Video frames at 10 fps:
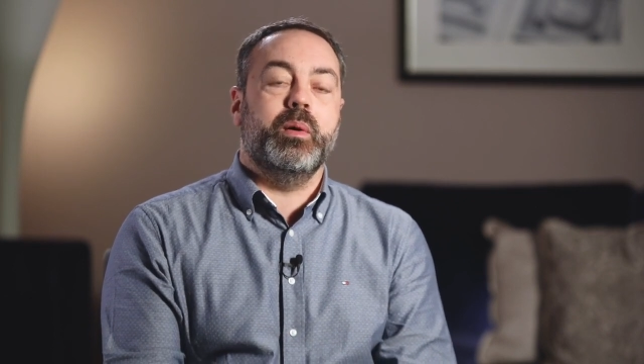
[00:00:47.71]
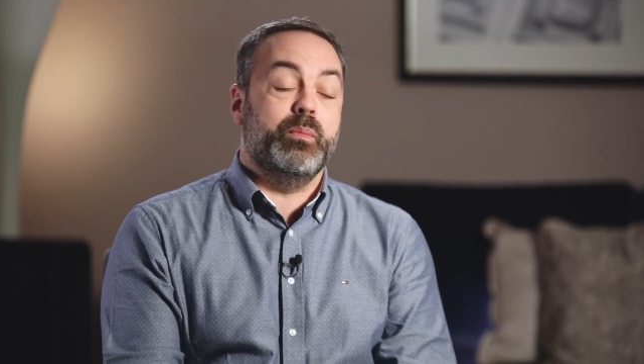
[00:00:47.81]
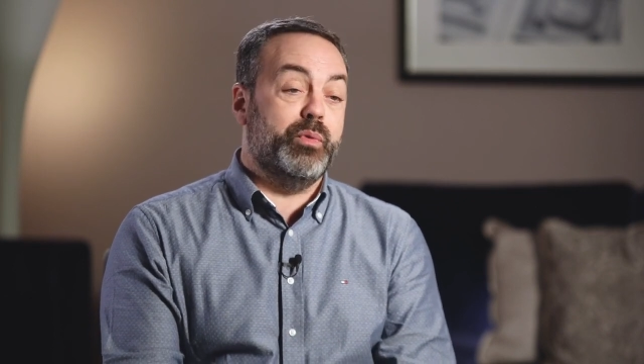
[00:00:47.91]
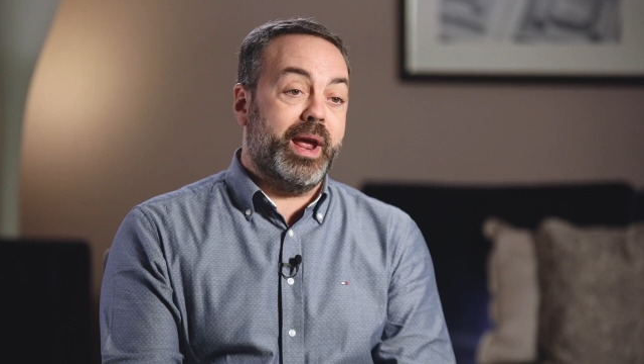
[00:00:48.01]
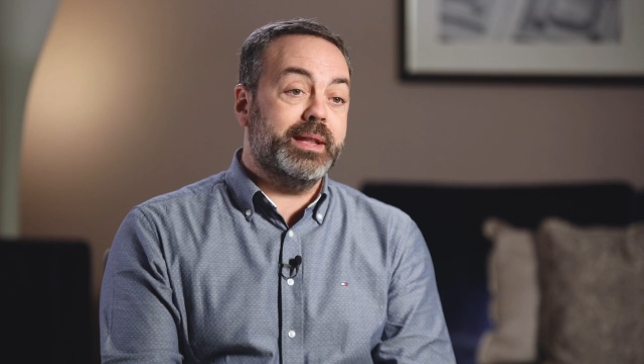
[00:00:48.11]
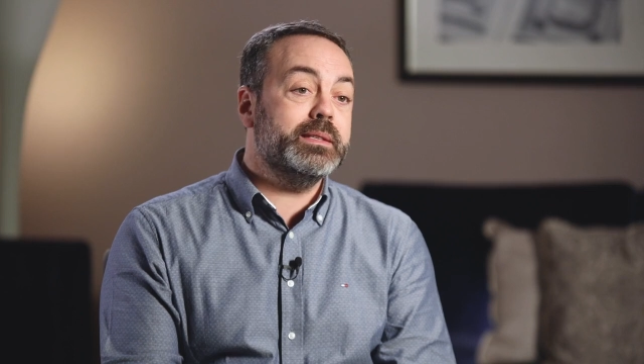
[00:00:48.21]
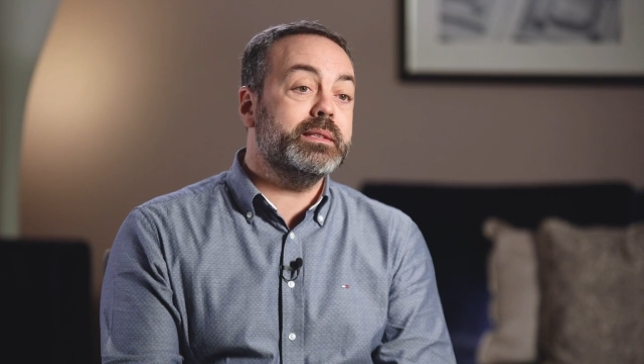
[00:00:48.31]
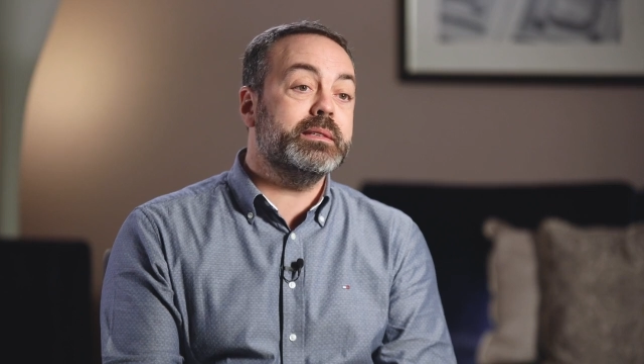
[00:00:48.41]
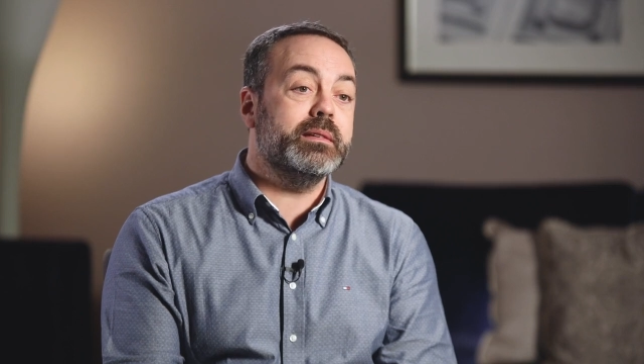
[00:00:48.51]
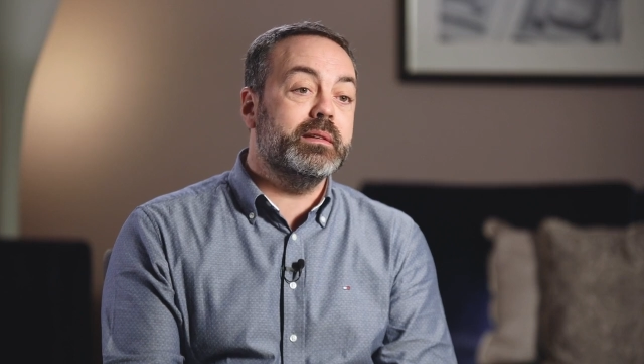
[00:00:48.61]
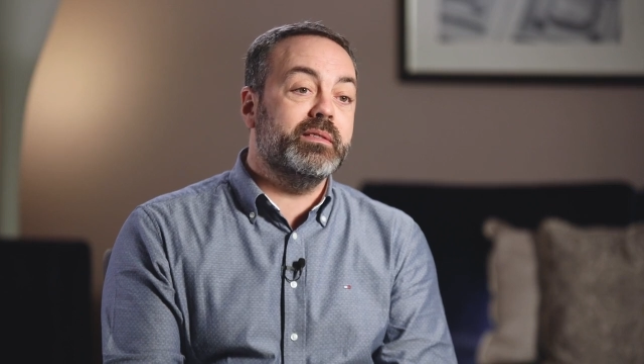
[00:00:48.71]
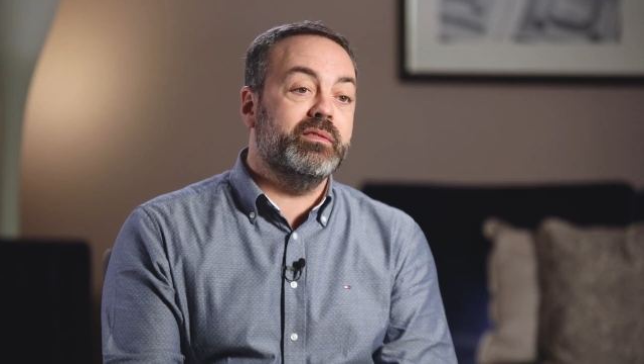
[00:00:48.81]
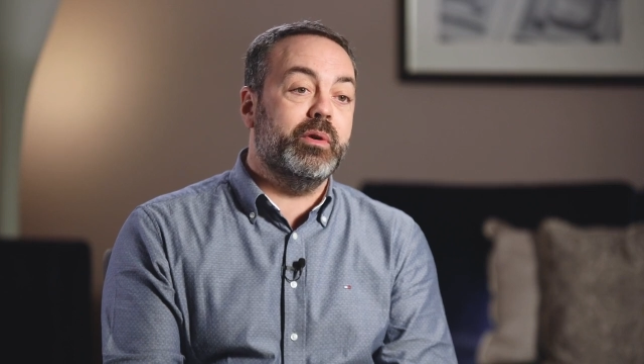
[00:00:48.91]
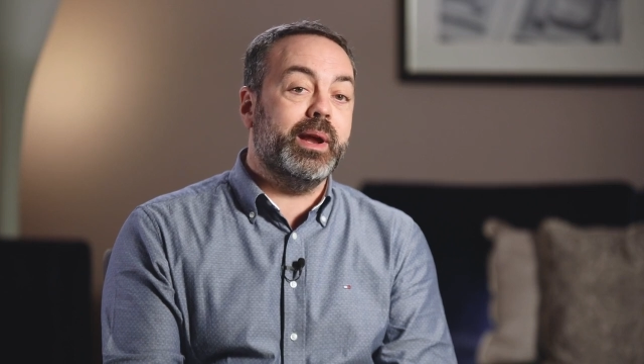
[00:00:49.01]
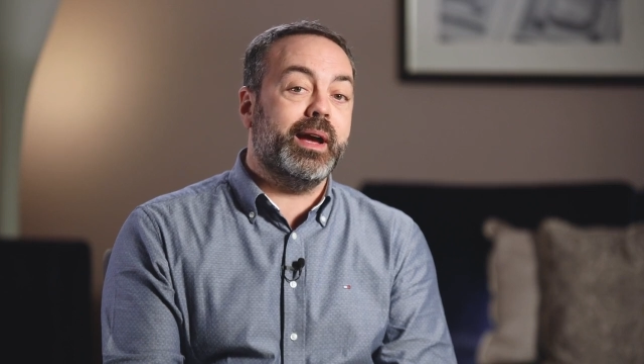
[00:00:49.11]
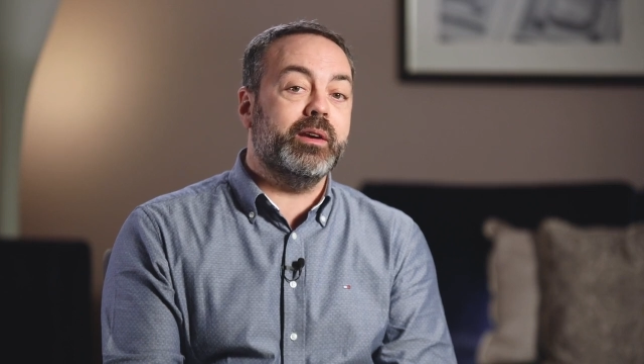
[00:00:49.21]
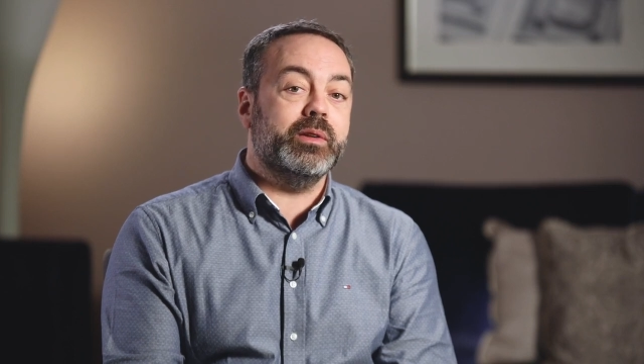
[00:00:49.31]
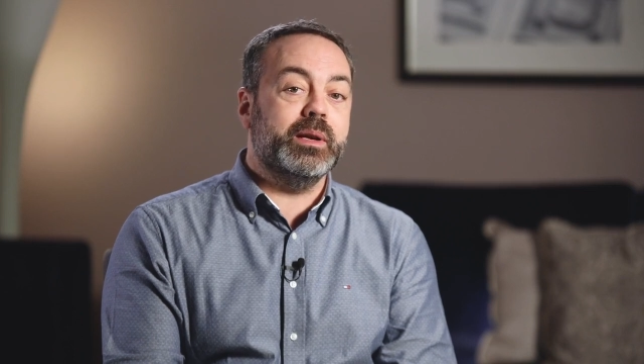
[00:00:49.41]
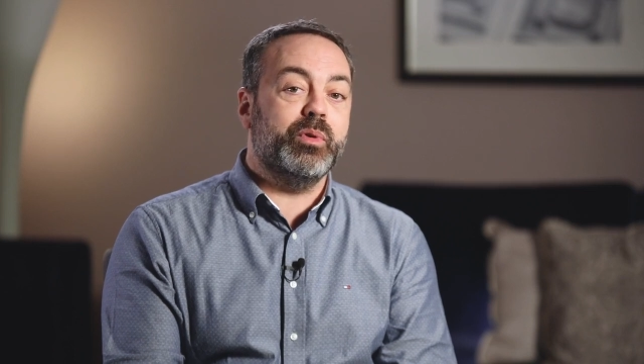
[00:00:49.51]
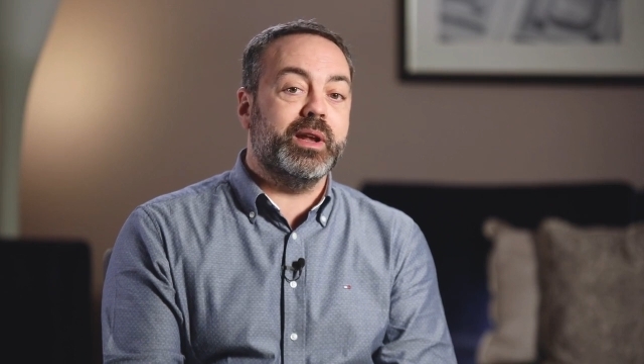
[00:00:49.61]
brands, very
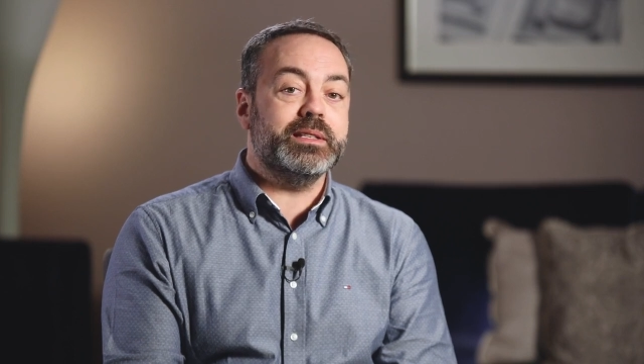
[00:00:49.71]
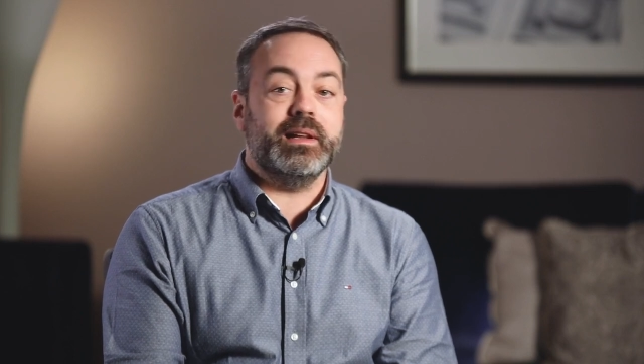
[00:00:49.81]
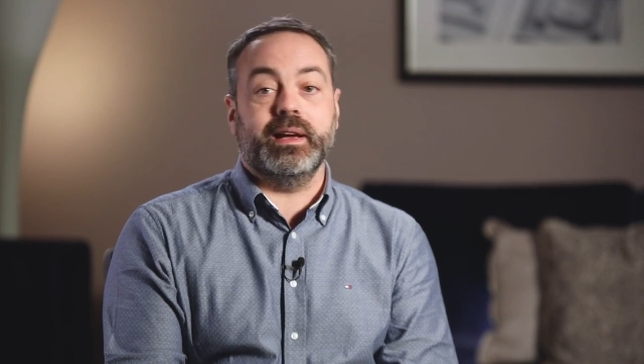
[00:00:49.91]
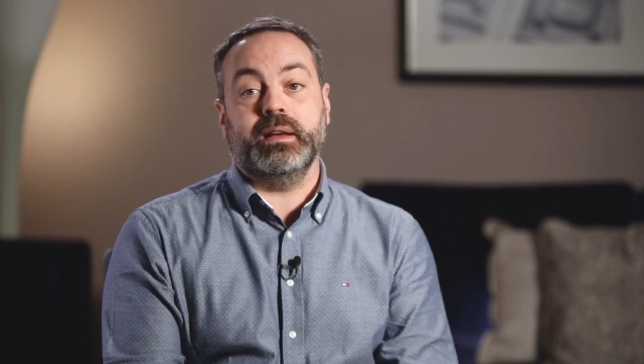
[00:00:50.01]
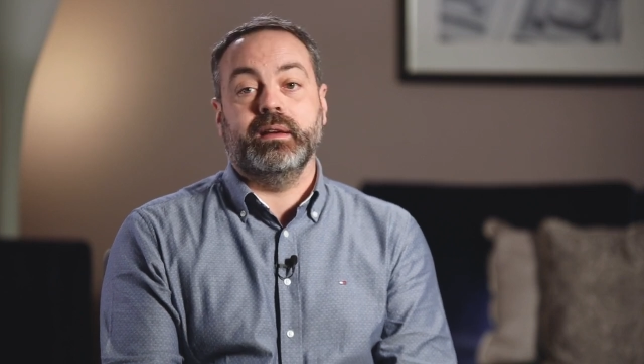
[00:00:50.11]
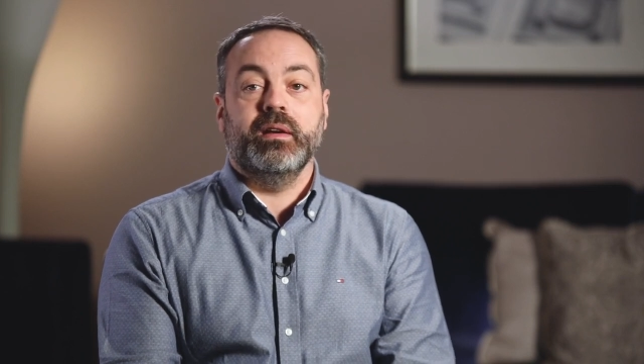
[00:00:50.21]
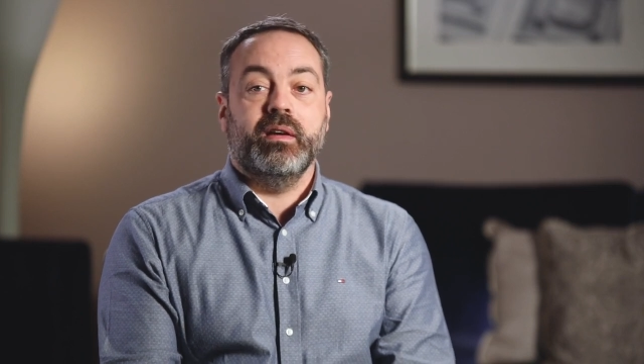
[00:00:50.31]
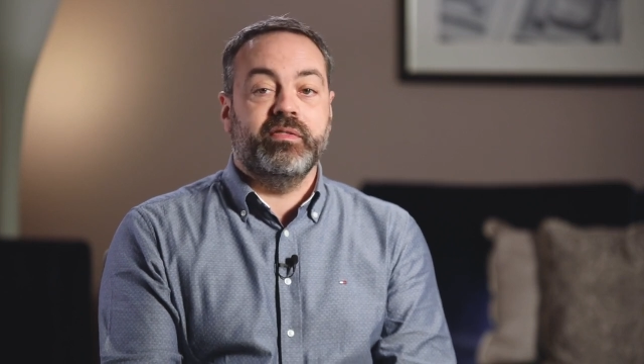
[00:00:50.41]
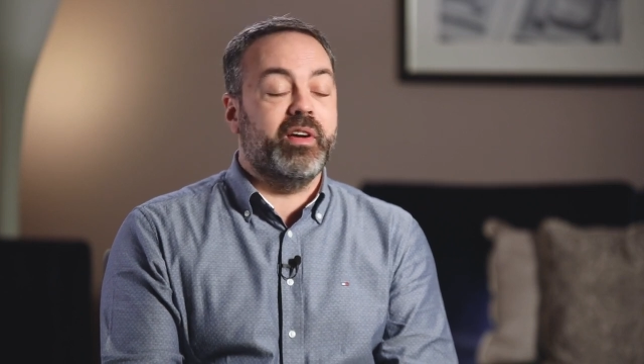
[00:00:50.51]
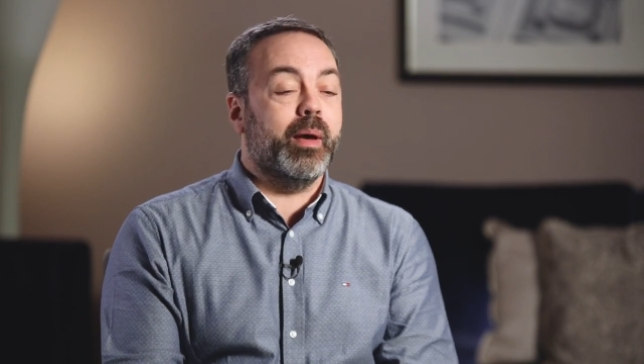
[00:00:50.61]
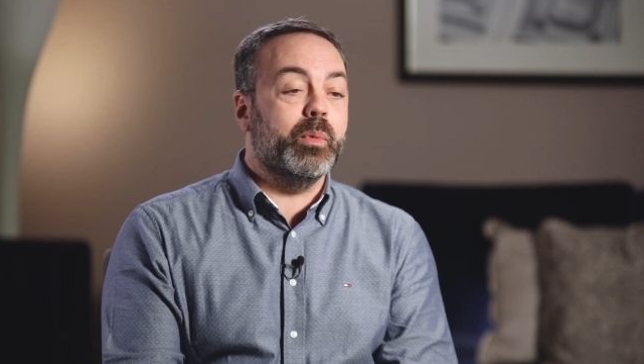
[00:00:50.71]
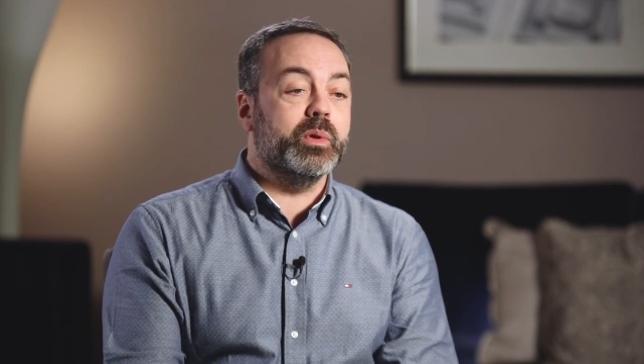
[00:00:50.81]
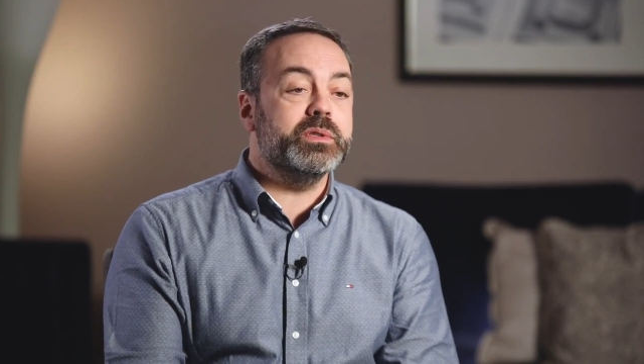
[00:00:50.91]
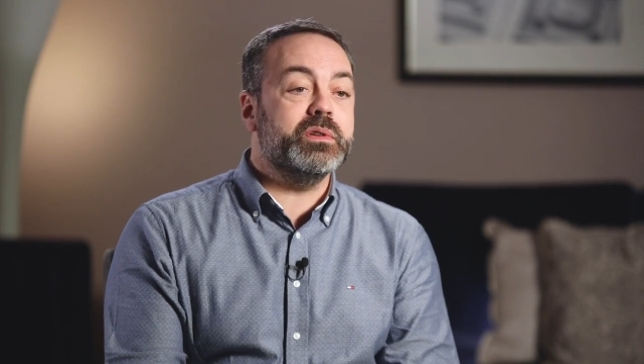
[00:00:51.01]
iconic brands like Fairmont,